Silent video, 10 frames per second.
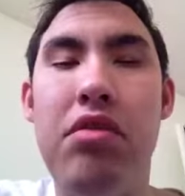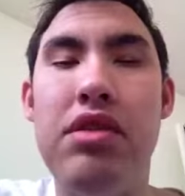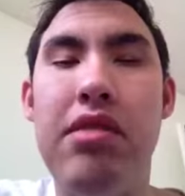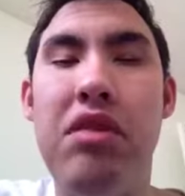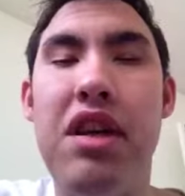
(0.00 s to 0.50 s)
of
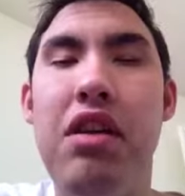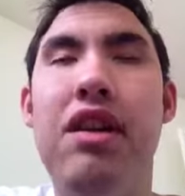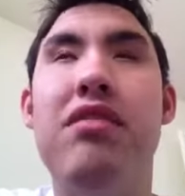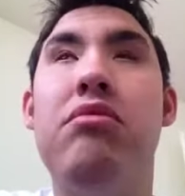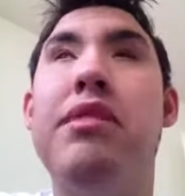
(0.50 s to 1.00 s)
course, they want an
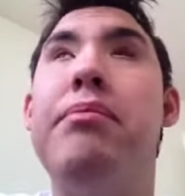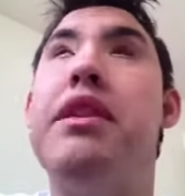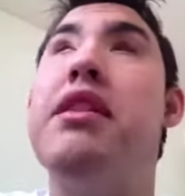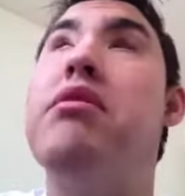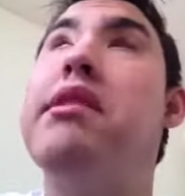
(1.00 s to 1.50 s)
all-in-one,
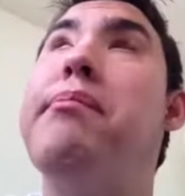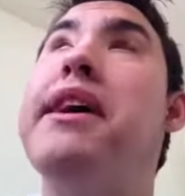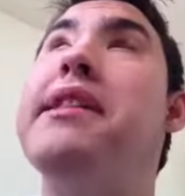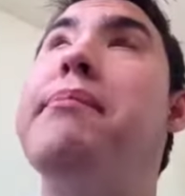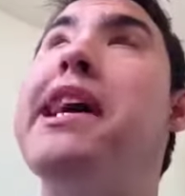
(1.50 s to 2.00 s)
but they don't want to
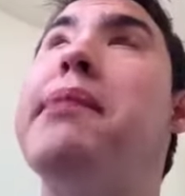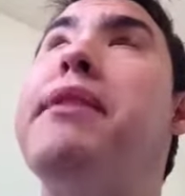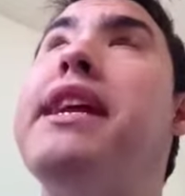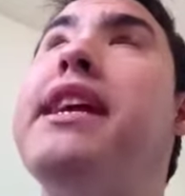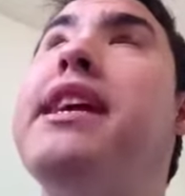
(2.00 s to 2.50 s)
buy the Mac
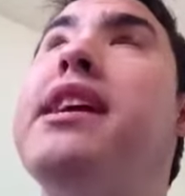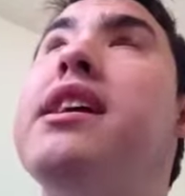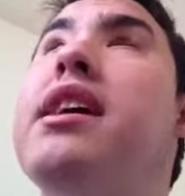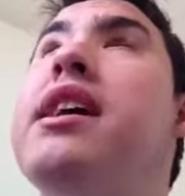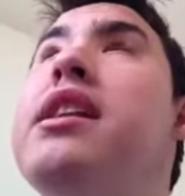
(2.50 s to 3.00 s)
Mini
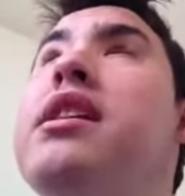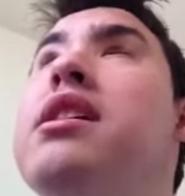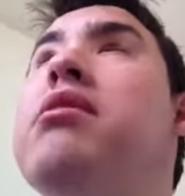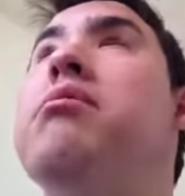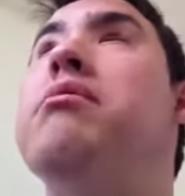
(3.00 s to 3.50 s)
and
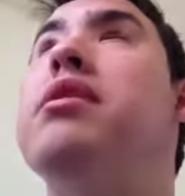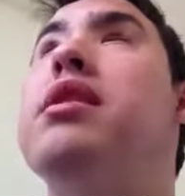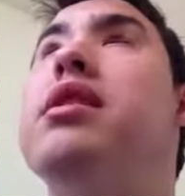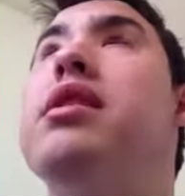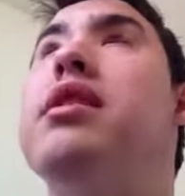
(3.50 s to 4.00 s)
you know
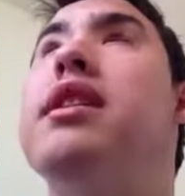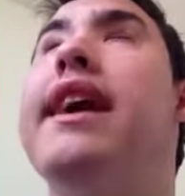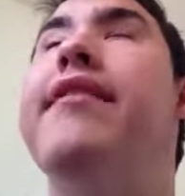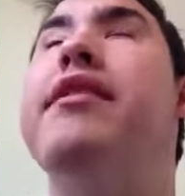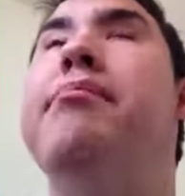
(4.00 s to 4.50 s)

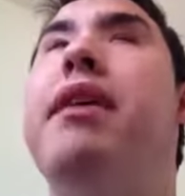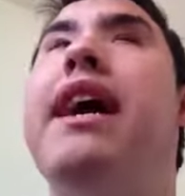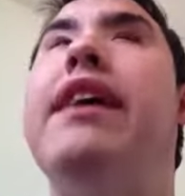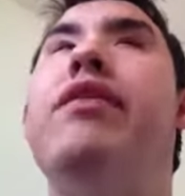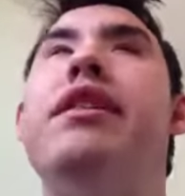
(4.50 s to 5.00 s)
have to
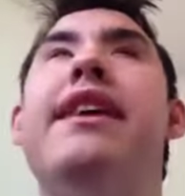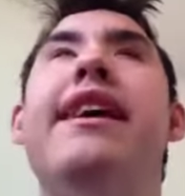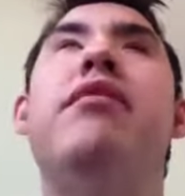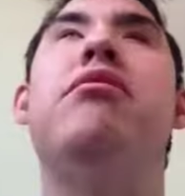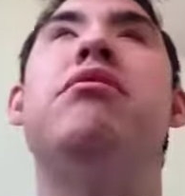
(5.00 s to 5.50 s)
buy
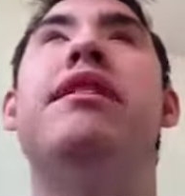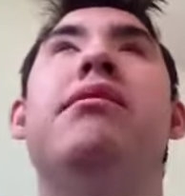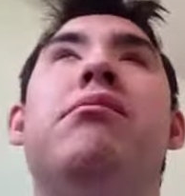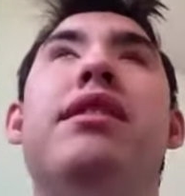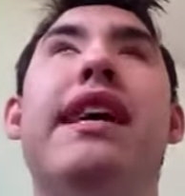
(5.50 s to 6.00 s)
everything or you
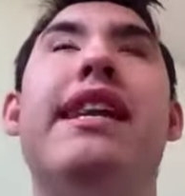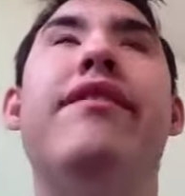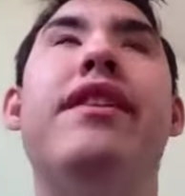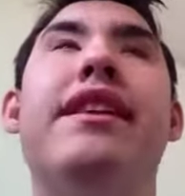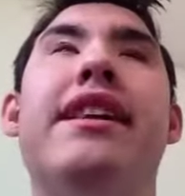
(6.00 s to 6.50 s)
know connect
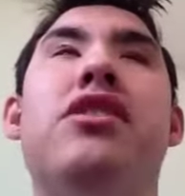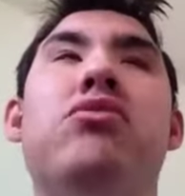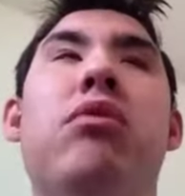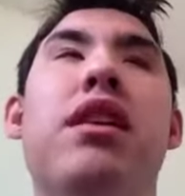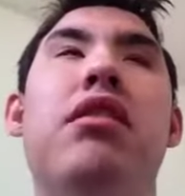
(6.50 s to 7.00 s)
everything and
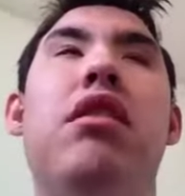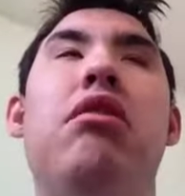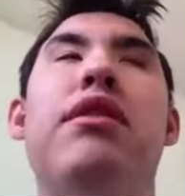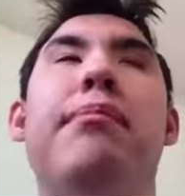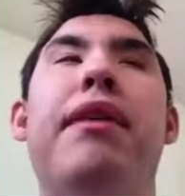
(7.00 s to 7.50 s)
just want it
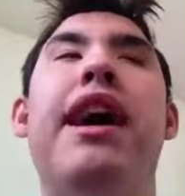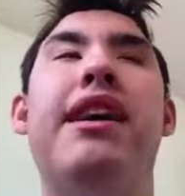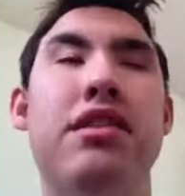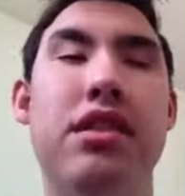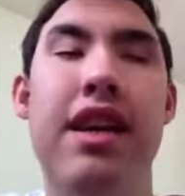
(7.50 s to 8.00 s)
all in the
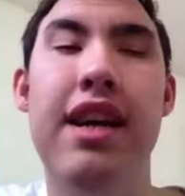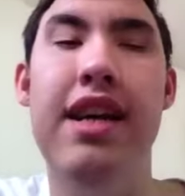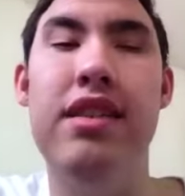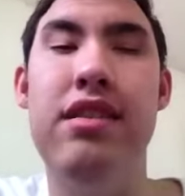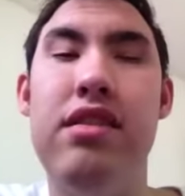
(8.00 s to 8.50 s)
box.
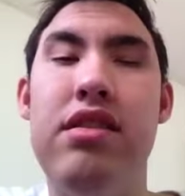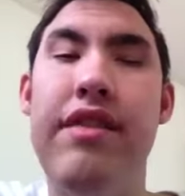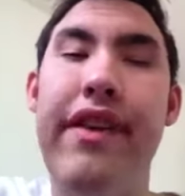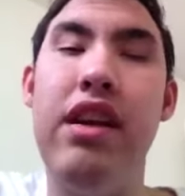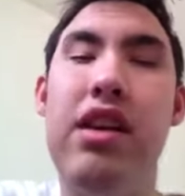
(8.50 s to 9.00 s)
So this is
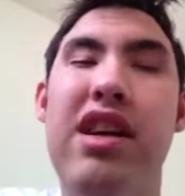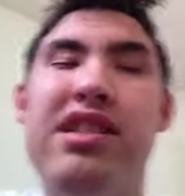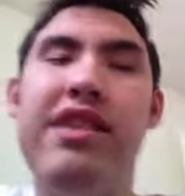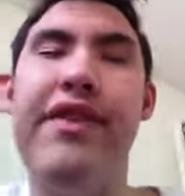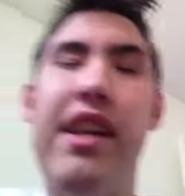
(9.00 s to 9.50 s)
a very
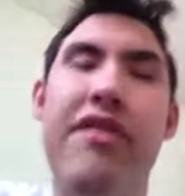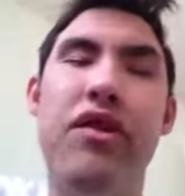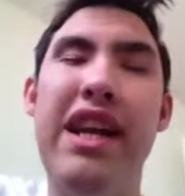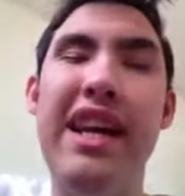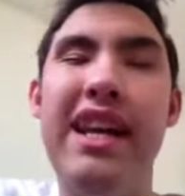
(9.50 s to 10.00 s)
cost-effective
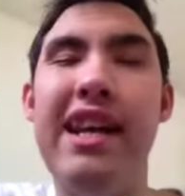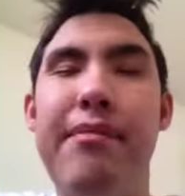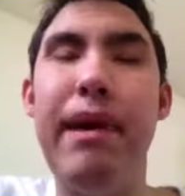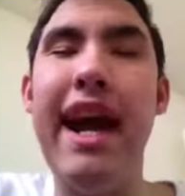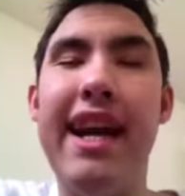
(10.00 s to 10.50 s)
way to get
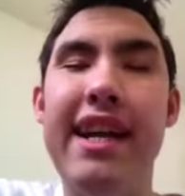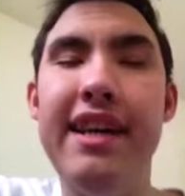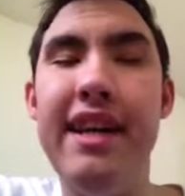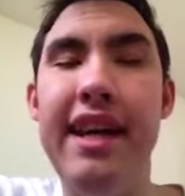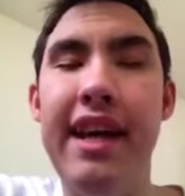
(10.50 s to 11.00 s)
a Mac,
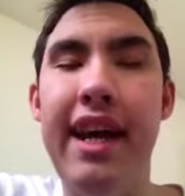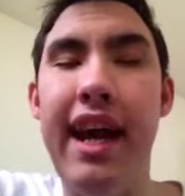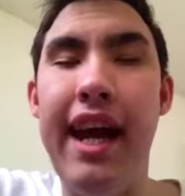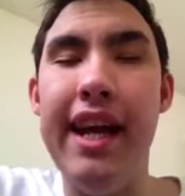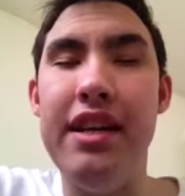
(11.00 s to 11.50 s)

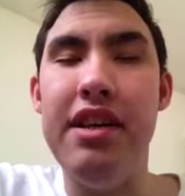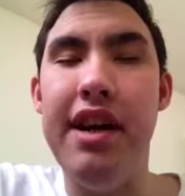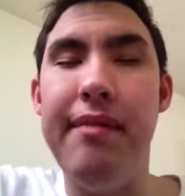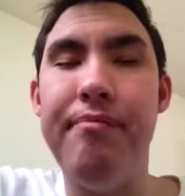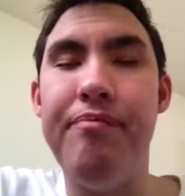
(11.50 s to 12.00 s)
and
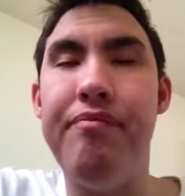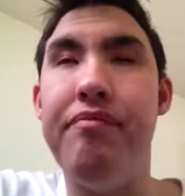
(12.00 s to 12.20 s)
um,